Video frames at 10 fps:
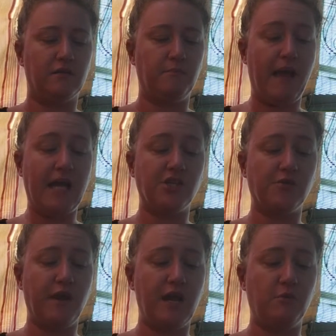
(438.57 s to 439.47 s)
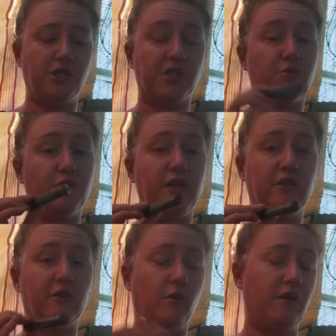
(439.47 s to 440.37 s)
Majoram, which is a really
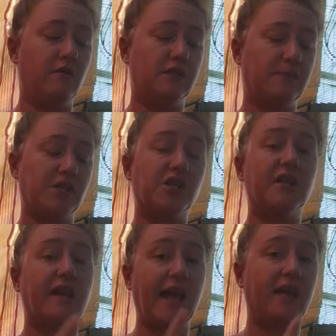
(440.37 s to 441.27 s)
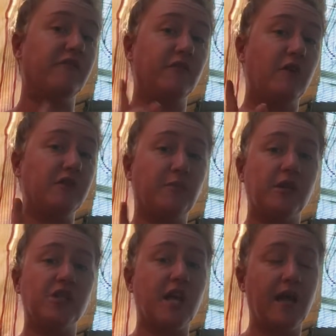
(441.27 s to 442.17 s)
good oil, especially again if you have
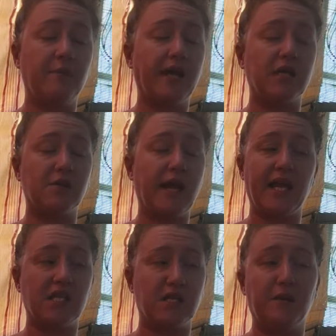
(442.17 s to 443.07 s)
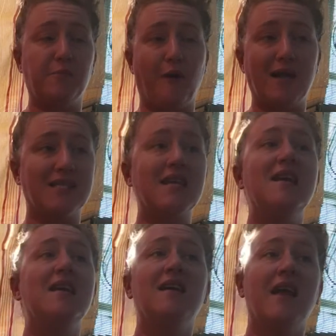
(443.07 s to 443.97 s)
depression. I get depressed.
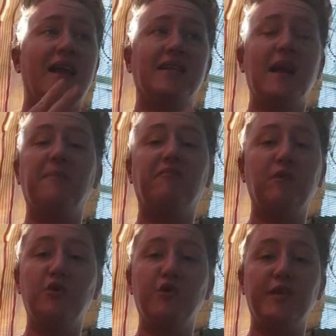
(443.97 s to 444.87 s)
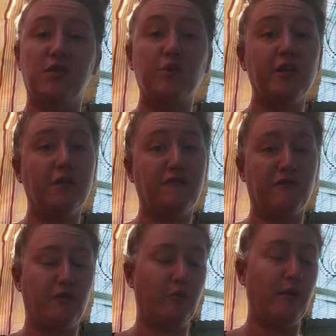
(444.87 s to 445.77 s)
Any type of mood. It's really good for
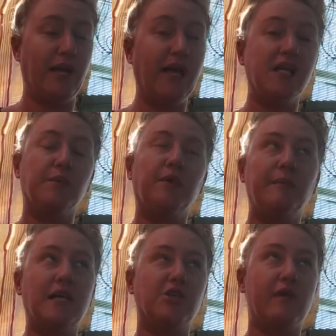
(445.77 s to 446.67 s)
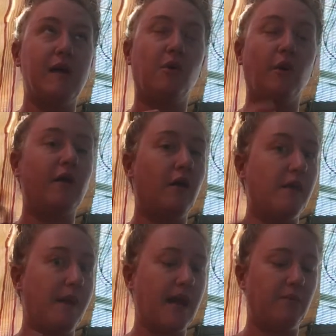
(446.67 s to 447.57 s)
the mood. I like to put majoram oil on
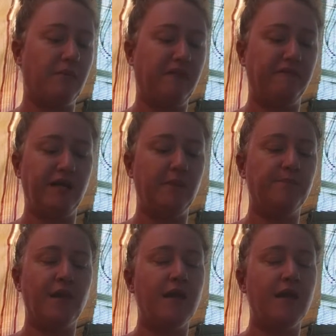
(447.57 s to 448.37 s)
the bottom of my feet.